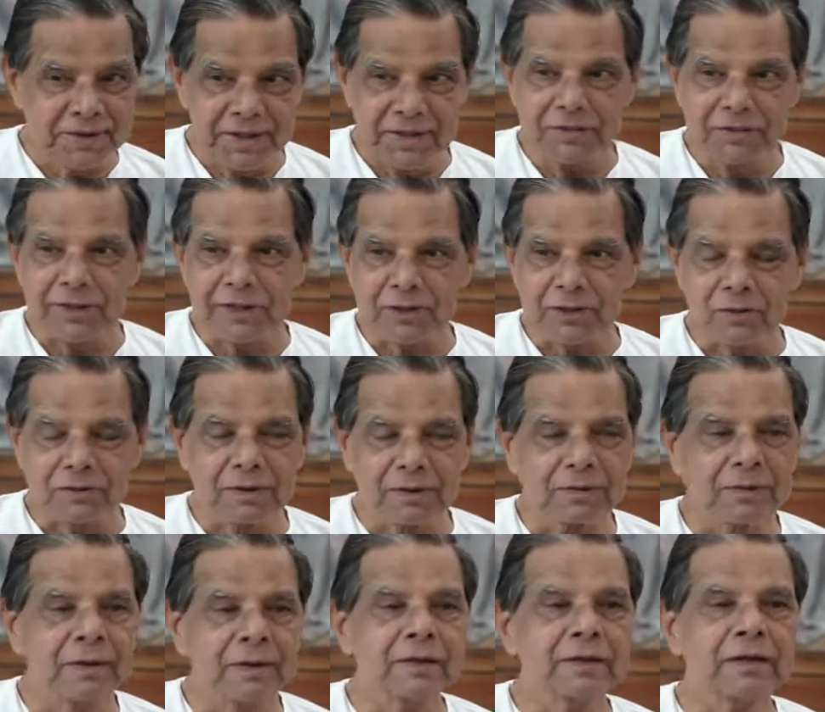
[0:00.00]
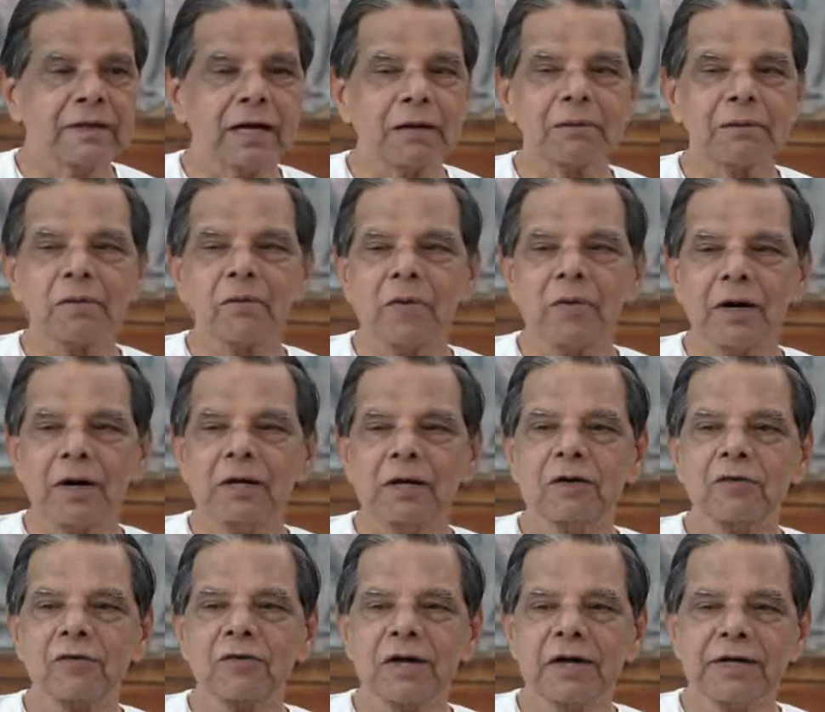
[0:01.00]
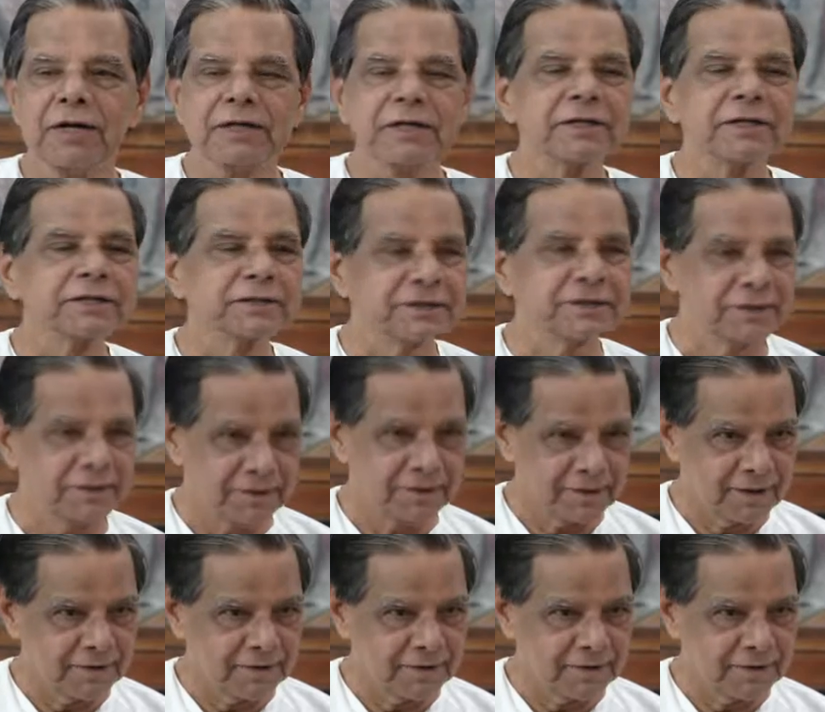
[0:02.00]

If that is true. In the world of religions,